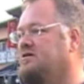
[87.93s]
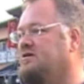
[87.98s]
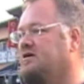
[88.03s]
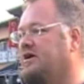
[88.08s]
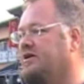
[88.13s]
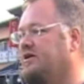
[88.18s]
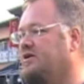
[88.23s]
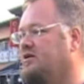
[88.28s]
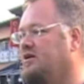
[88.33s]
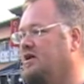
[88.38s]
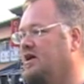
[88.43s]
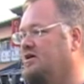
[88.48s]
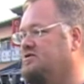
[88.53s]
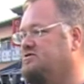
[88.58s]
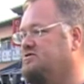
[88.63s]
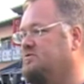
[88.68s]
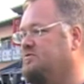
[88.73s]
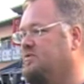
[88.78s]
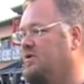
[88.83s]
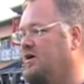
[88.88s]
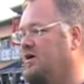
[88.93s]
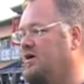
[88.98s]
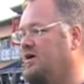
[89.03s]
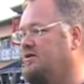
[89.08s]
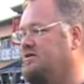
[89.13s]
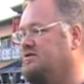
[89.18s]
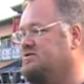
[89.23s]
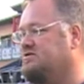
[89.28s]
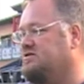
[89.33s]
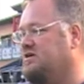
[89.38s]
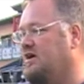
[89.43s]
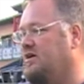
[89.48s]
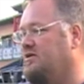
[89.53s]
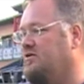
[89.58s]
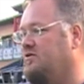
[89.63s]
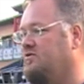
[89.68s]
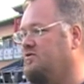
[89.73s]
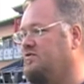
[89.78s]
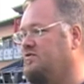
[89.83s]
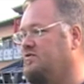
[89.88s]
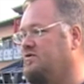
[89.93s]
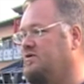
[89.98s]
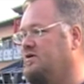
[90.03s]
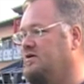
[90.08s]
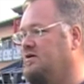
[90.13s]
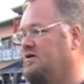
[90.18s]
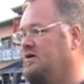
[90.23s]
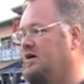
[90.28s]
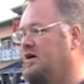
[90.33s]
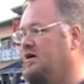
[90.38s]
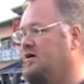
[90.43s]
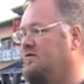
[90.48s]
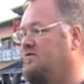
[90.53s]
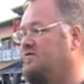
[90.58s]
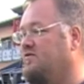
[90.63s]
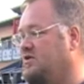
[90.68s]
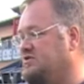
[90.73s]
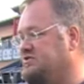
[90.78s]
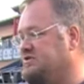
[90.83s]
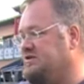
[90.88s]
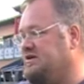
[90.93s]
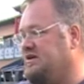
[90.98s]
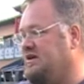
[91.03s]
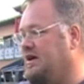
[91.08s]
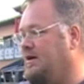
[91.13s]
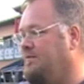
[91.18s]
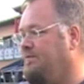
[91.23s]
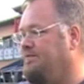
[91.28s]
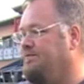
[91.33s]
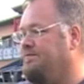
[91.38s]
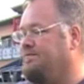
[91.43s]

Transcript: currently hosted by the Steinhoff Varsity Cup.